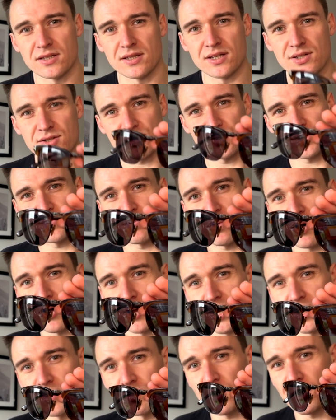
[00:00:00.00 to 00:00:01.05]
these are
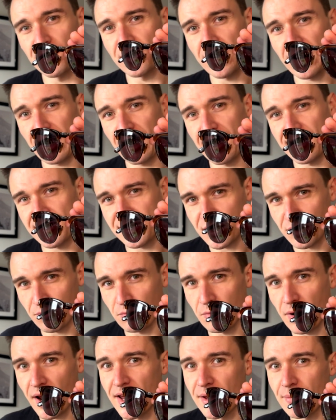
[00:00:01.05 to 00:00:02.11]
inspired by the classic
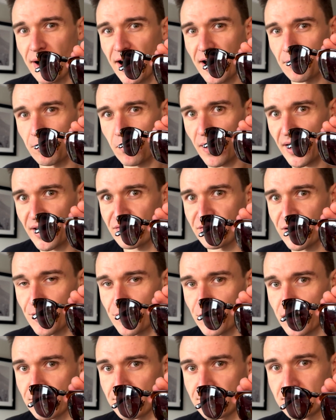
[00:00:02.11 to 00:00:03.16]
Ban
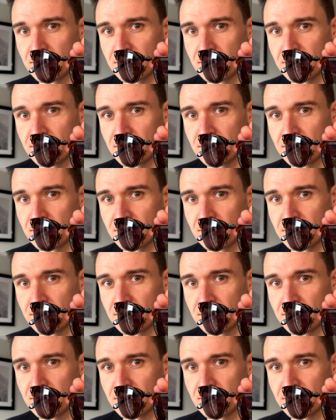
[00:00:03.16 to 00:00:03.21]
Wayfarer,